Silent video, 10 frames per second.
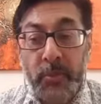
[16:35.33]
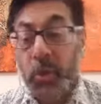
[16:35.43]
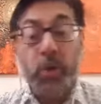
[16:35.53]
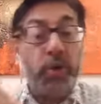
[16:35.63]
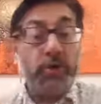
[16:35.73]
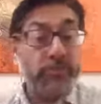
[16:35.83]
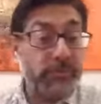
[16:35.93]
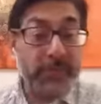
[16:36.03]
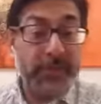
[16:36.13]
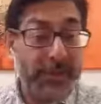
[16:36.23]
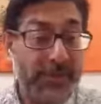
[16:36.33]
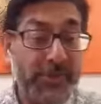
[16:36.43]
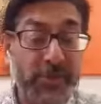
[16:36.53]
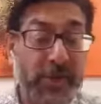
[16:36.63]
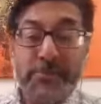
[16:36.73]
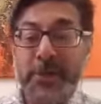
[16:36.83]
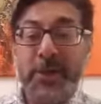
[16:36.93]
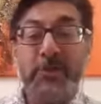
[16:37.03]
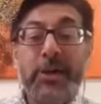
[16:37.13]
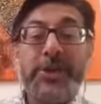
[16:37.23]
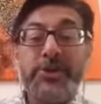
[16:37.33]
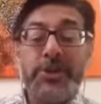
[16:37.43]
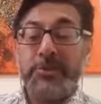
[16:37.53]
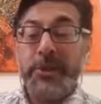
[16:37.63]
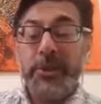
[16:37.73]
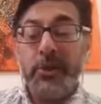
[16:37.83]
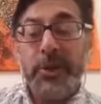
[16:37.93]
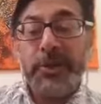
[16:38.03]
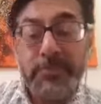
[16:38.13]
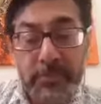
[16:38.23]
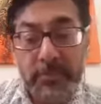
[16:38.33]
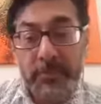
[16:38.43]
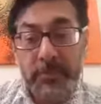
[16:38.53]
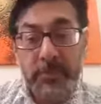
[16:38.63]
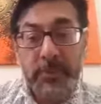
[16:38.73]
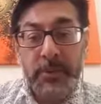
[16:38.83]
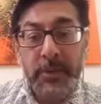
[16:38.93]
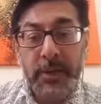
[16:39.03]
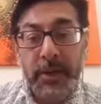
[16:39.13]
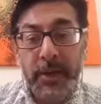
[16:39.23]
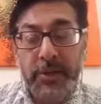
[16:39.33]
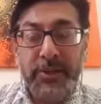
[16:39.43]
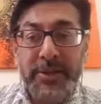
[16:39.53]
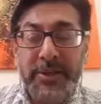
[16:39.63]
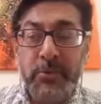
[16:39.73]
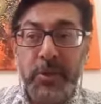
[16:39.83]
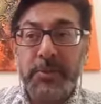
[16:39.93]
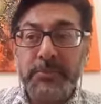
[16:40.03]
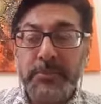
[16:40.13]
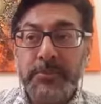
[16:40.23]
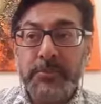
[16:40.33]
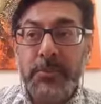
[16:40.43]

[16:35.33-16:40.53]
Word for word: or at the same time, a relationship that you're in, and you're thinking, well,